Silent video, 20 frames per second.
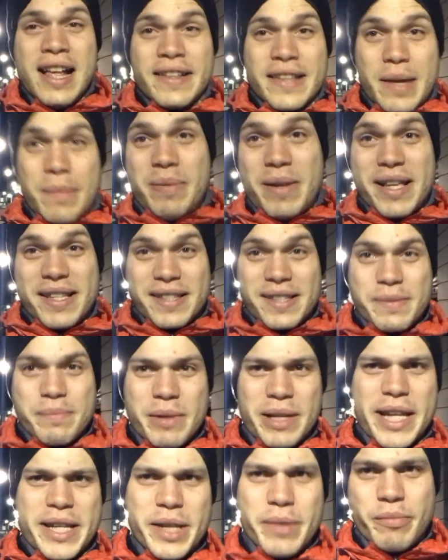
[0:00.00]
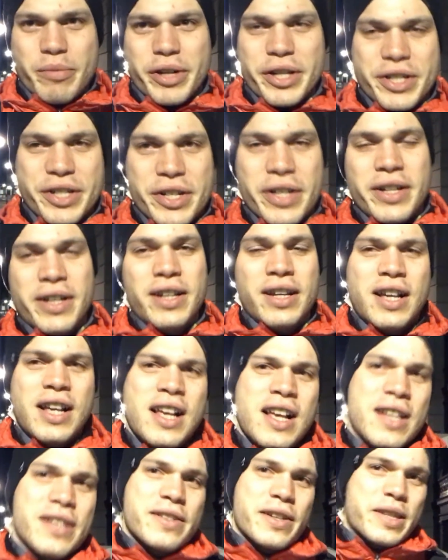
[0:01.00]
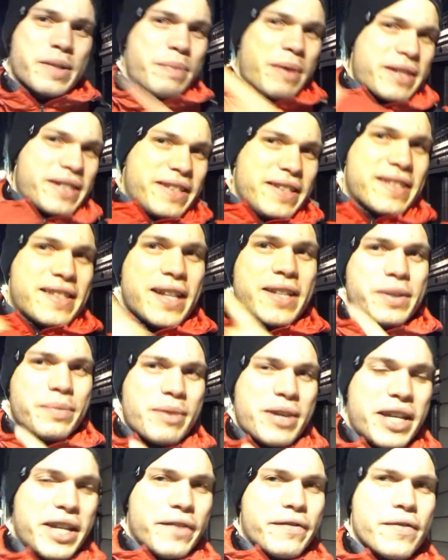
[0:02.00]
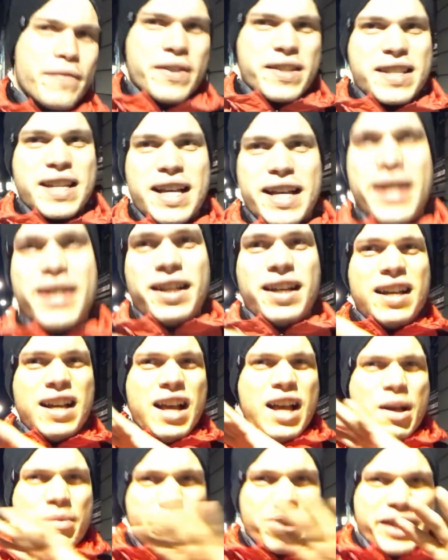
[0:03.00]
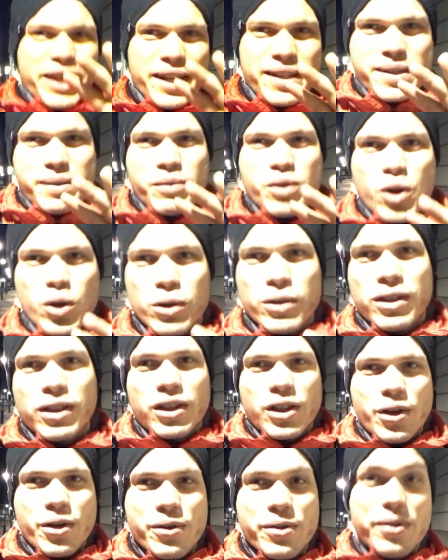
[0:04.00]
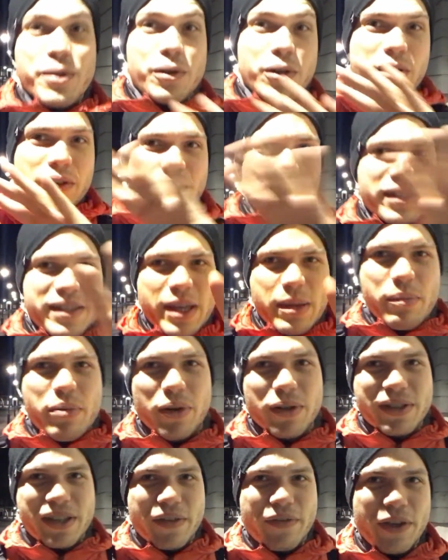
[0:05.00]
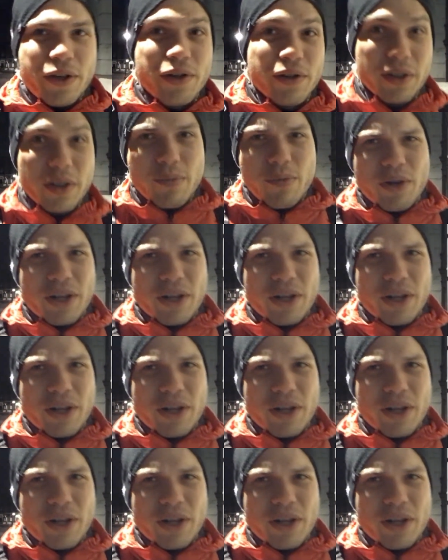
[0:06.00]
that place is Millennium Bridge, so expecting the sun to be hitting from the side, but getting some golden glows all over St. Paul's Cathedral in the